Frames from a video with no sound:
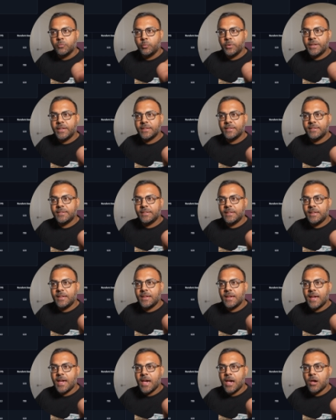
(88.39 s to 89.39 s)
We can
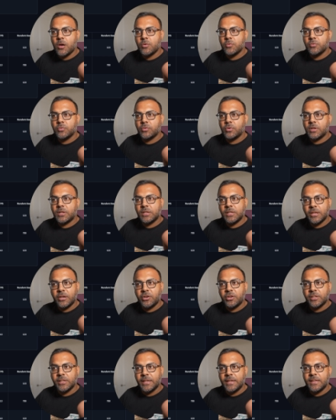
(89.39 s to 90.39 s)
see how
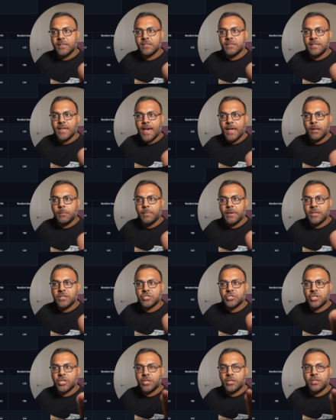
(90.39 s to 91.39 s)
clearly the
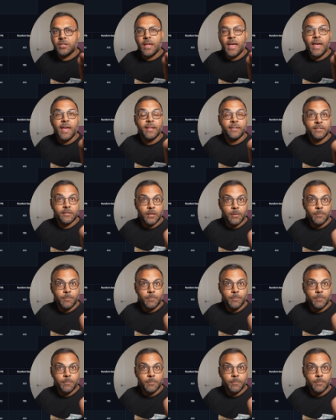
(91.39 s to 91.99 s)
animation has come